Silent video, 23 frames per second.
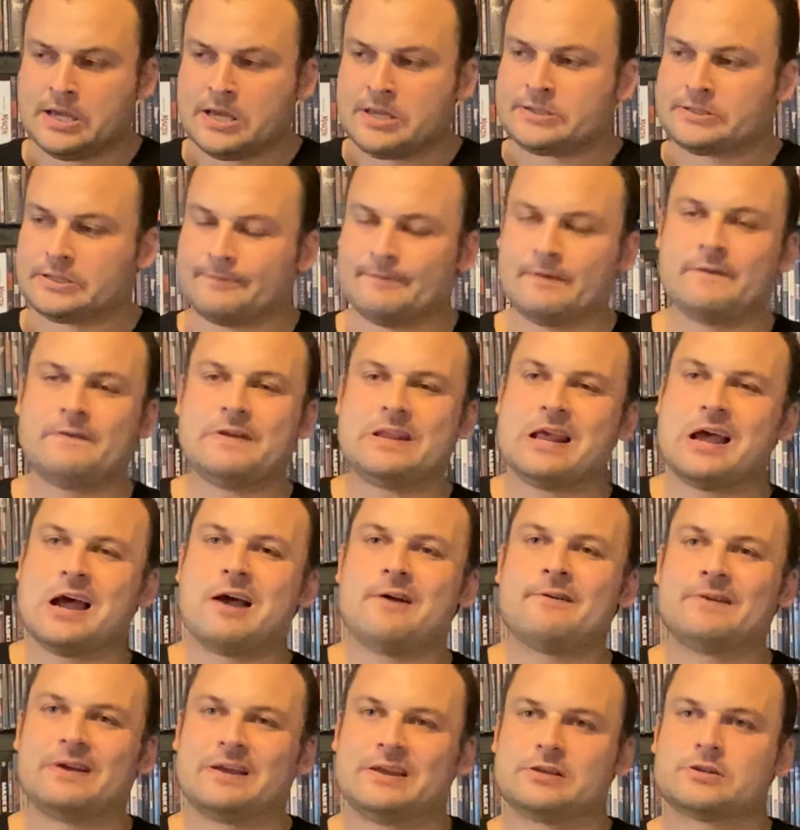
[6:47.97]
So the movie
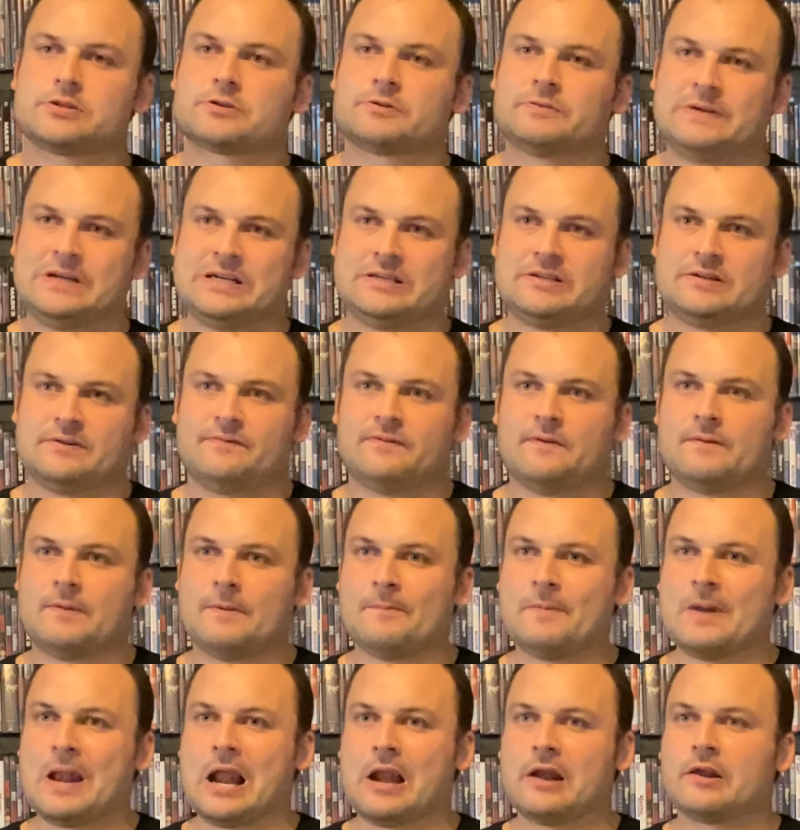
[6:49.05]
now is Creature from the
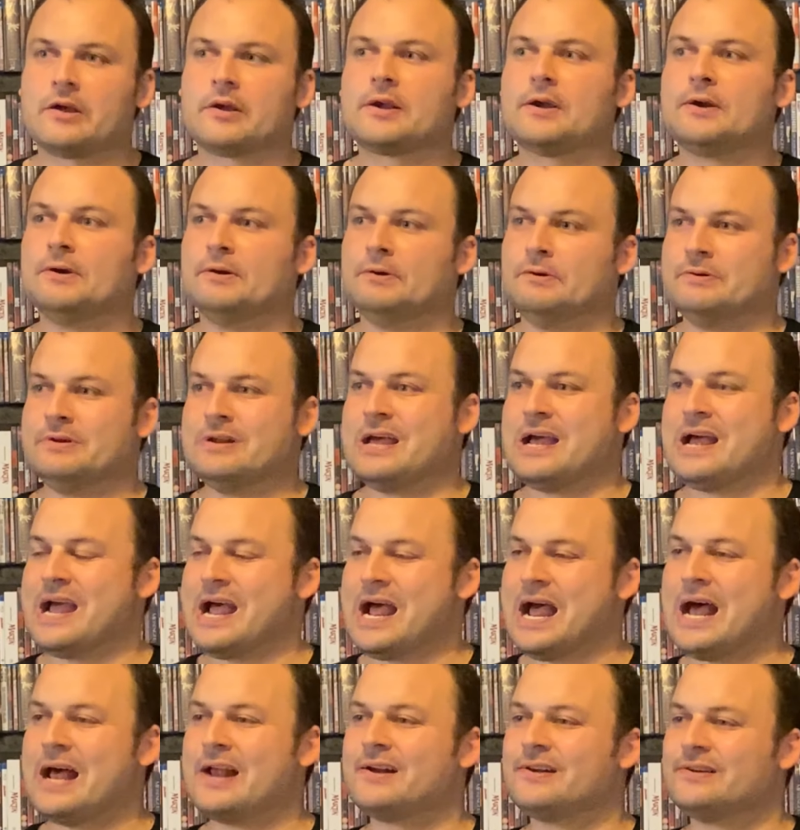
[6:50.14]
Black Lagoon,
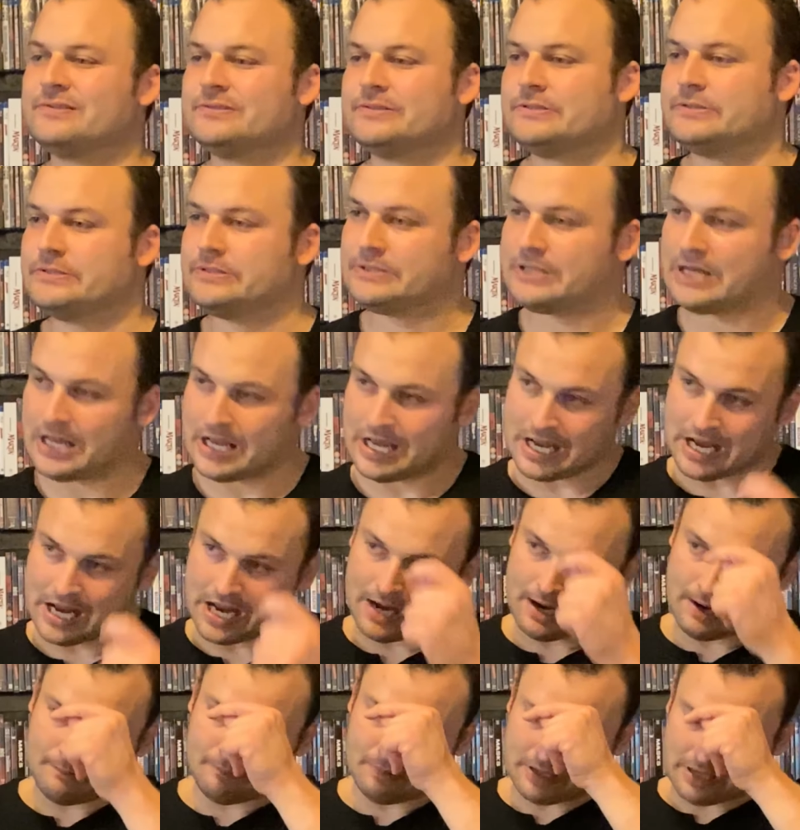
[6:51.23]
and
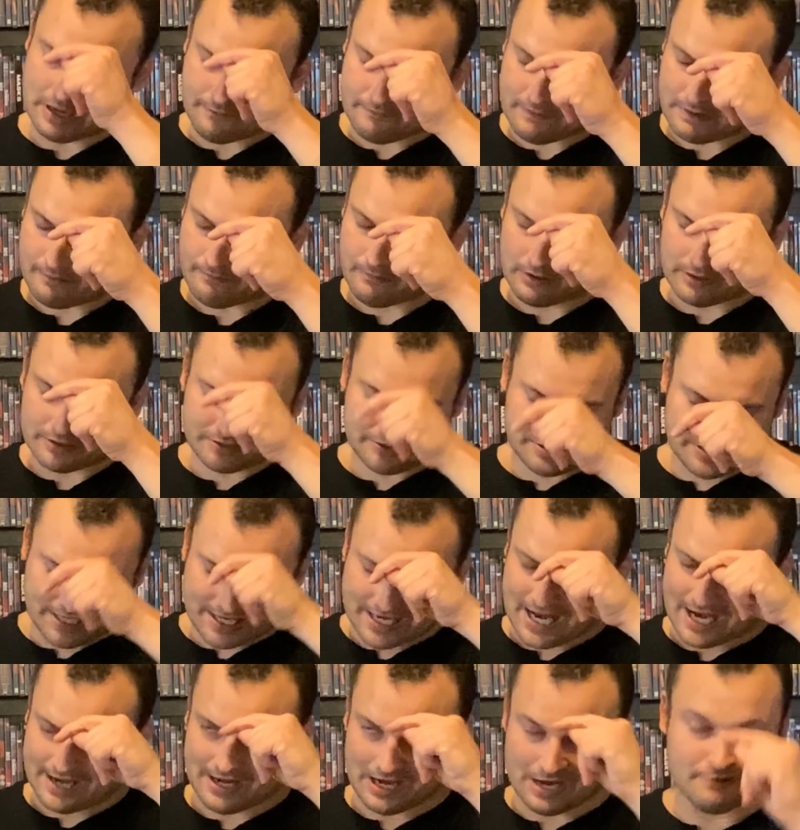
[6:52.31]
when I rewatched
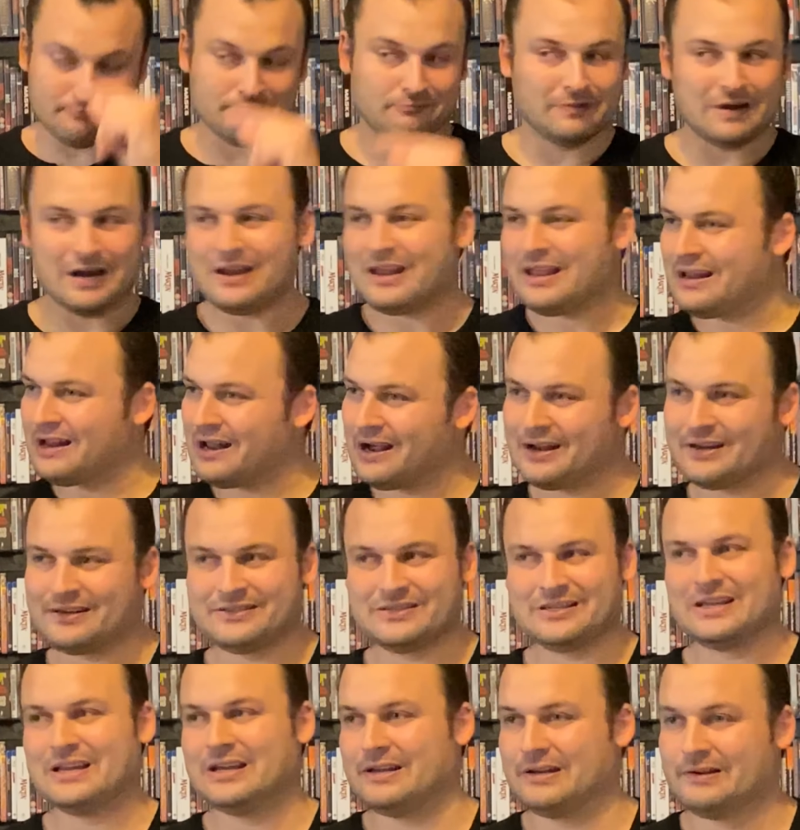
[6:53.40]
it, I, I really liked
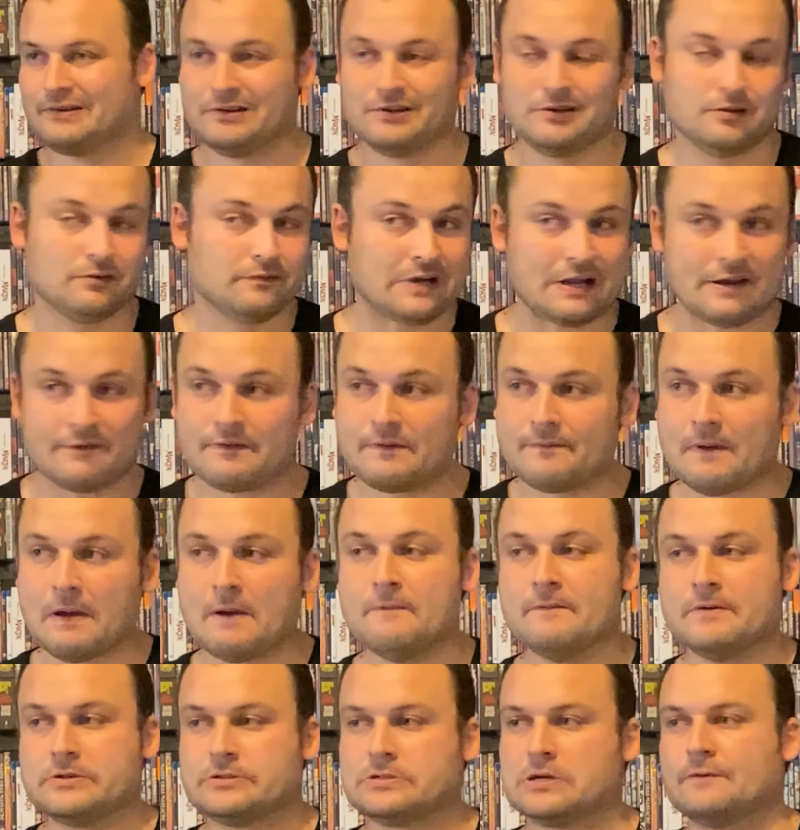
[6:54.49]
it, loved every
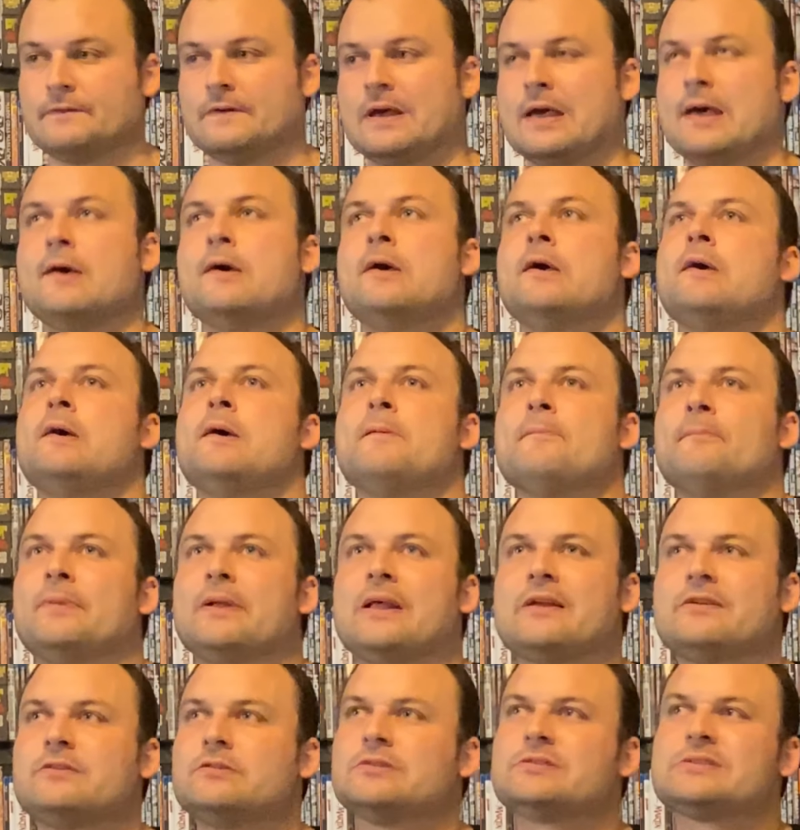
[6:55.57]
moment of it, but
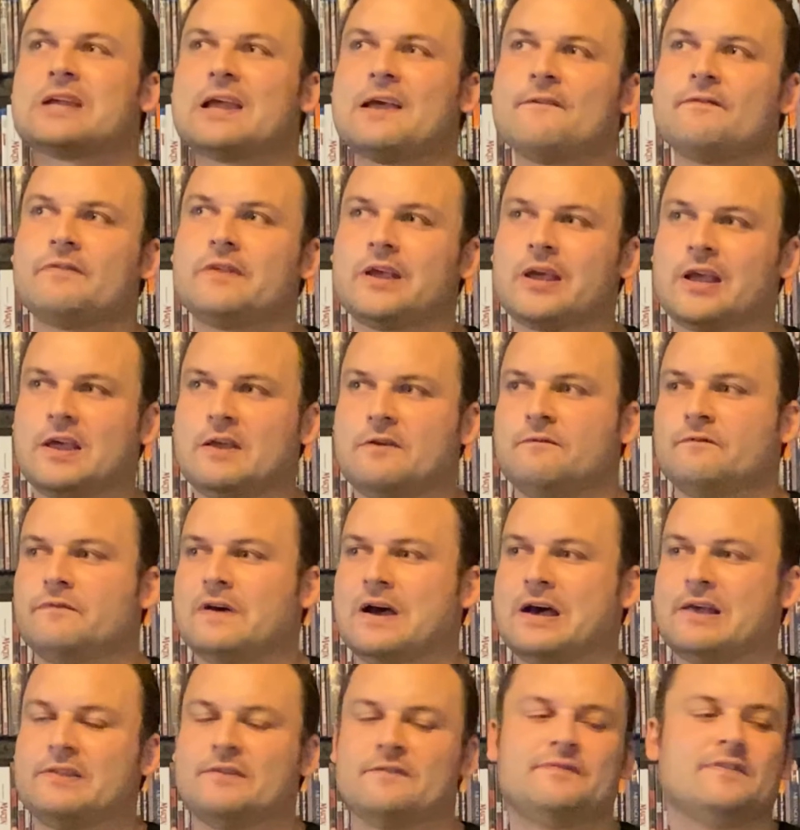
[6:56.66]
I just kept thinking
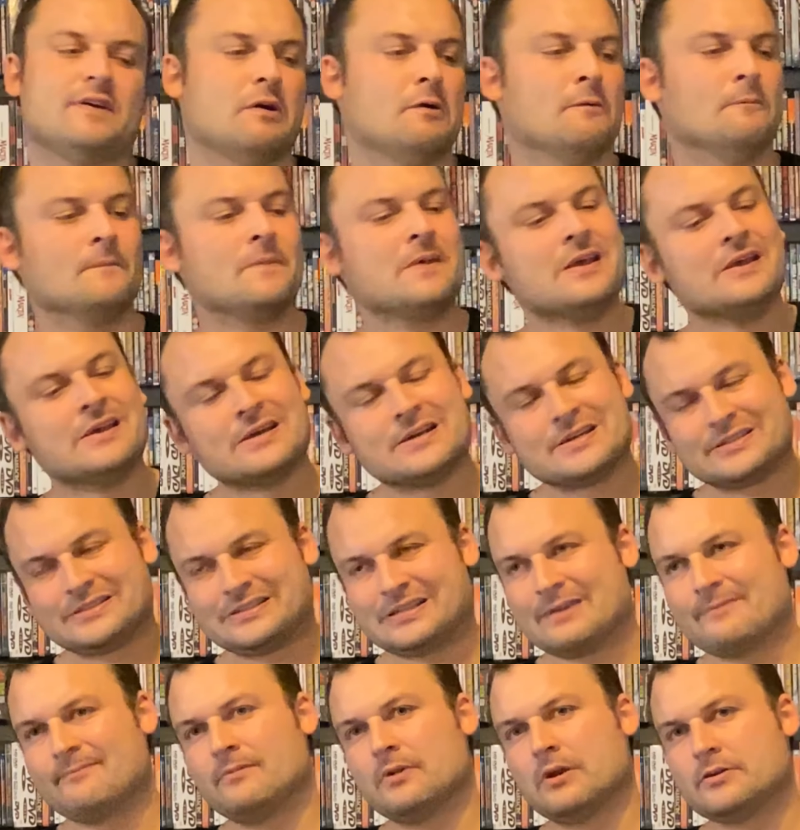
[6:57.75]
throughout the film,
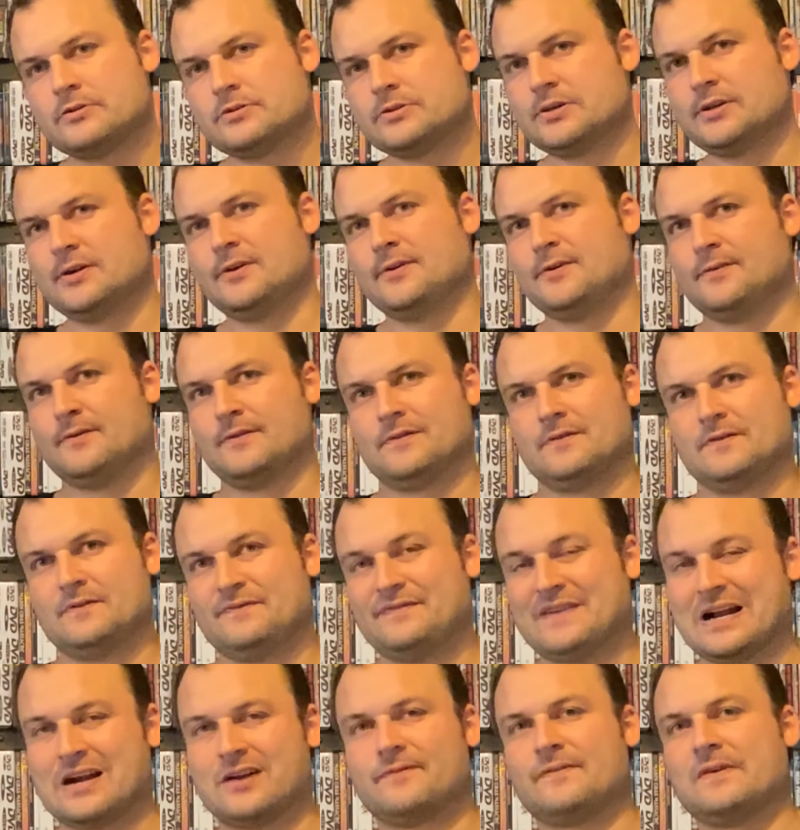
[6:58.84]
similar to
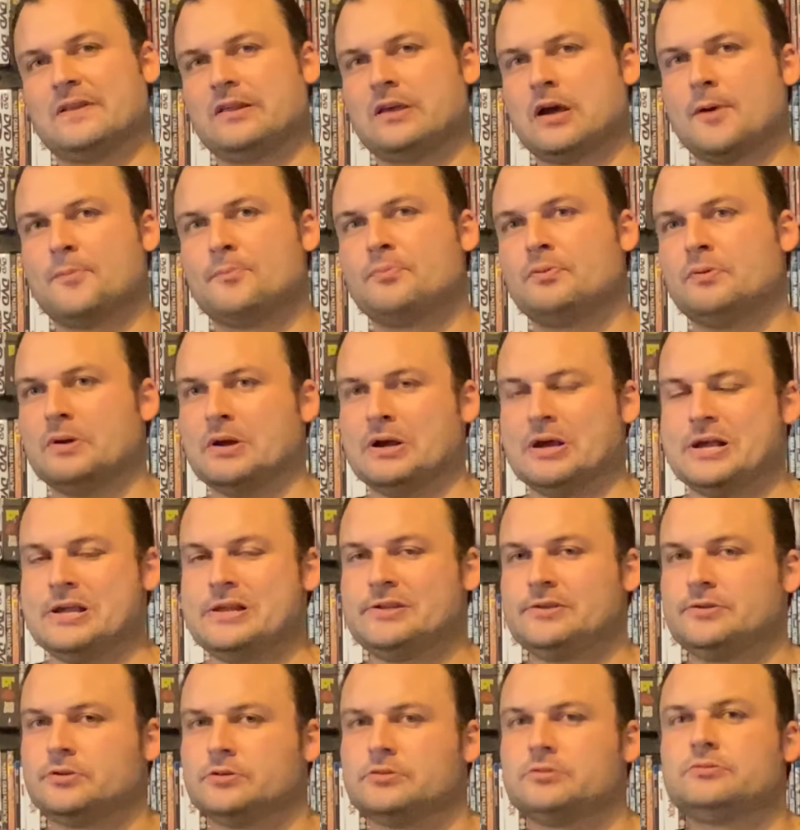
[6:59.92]
Phantom of the Opera,
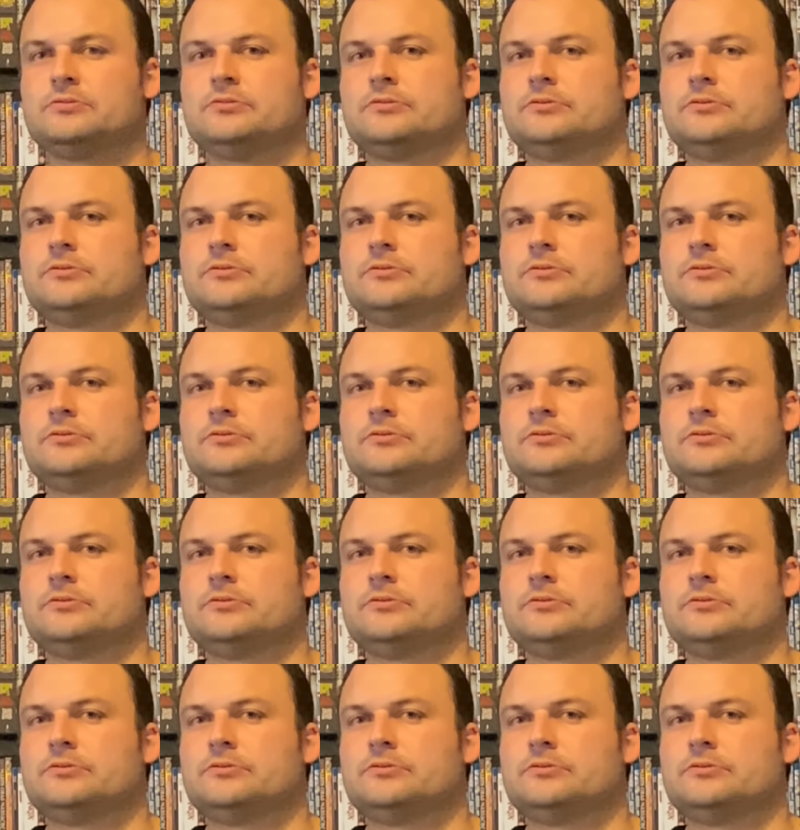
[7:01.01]
it just